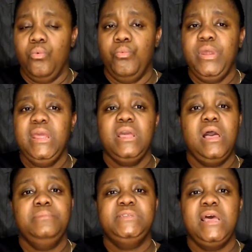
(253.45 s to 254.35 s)
When it
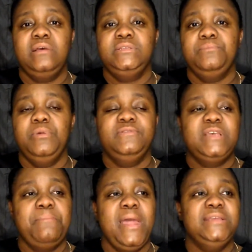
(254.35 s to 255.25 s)
comes down to, if
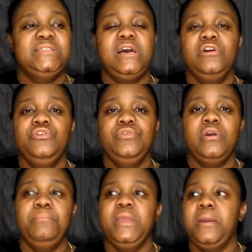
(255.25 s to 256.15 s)
somebody's telling you
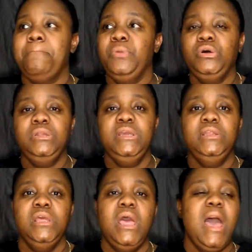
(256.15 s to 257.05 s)
they're being bullied,
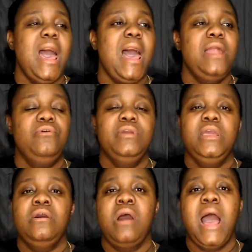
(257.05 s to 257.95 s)
I don't
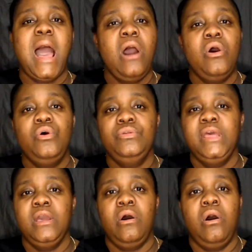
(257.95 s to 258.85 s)
care how old
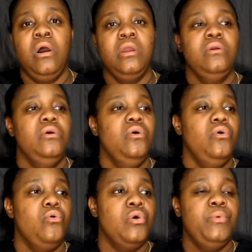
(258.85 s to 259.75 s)
they are
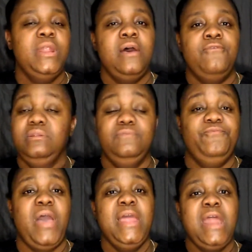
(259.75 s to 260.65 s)
or whatever.
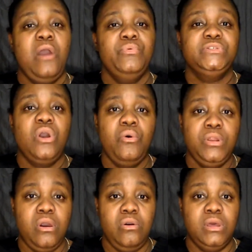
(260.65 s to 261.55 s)
Find out what's going
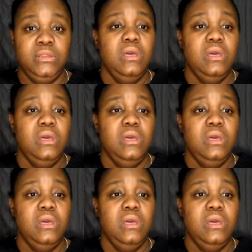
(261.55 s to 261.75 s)
on.